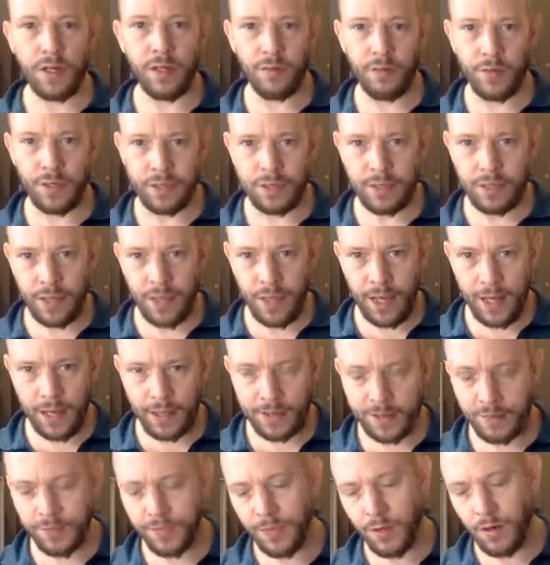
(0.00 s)
You want to see the
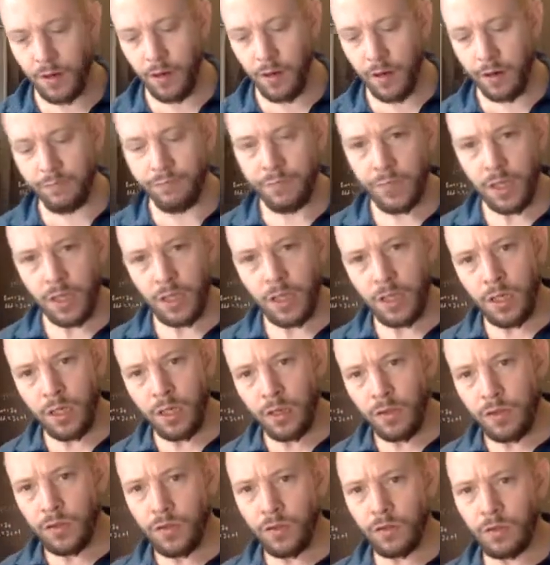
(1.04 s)
axe. All right.
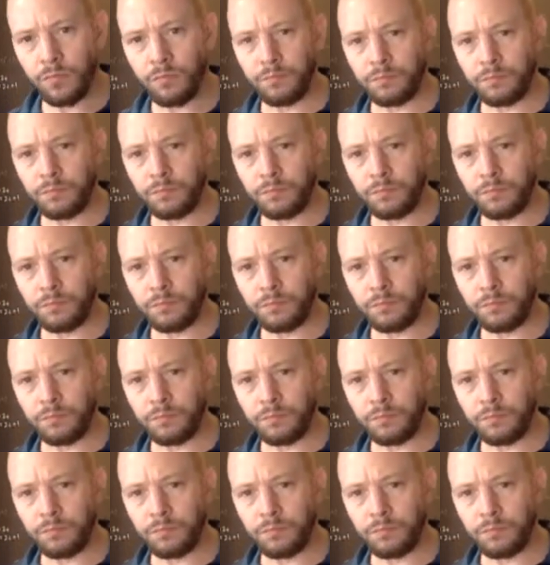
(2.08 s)
So